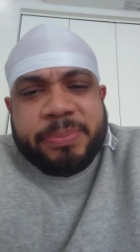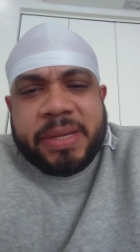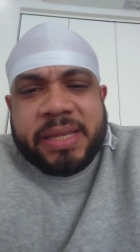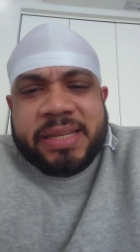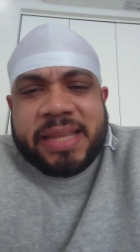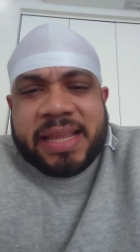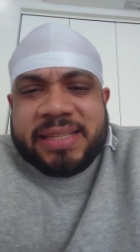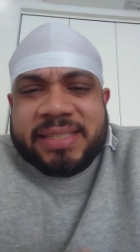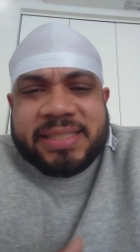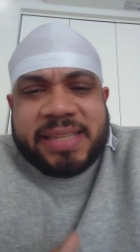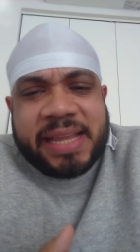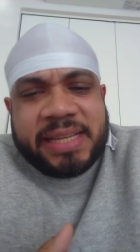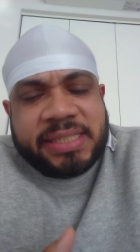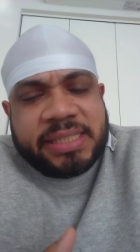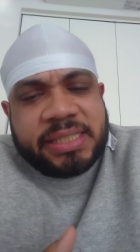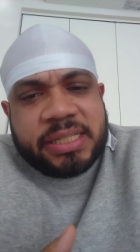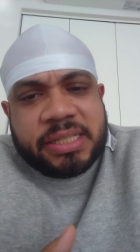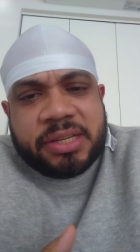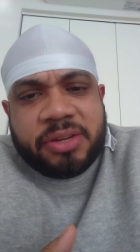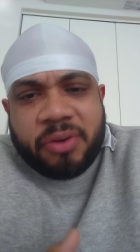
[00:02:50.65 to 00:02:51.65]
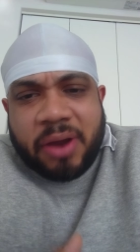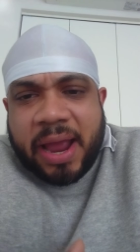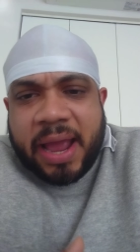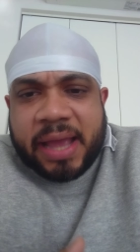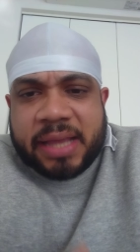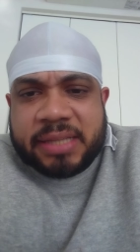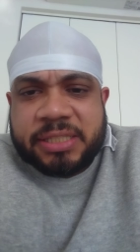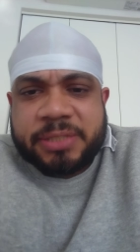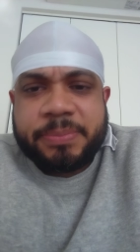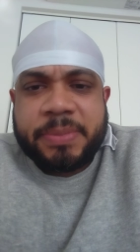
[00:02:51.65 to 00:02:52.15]
man. They snakes in the
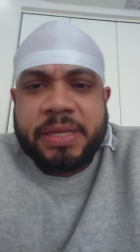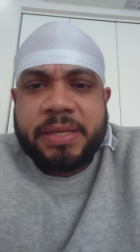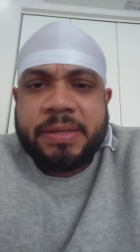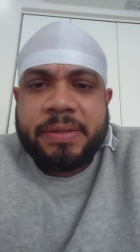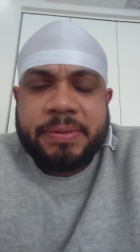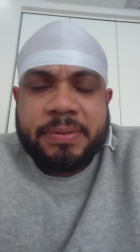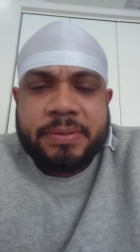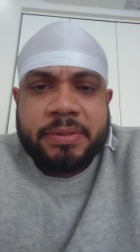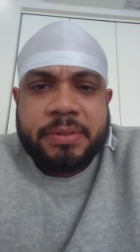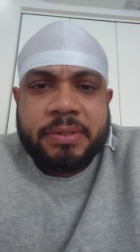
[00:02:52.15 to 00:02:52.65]
grass, man.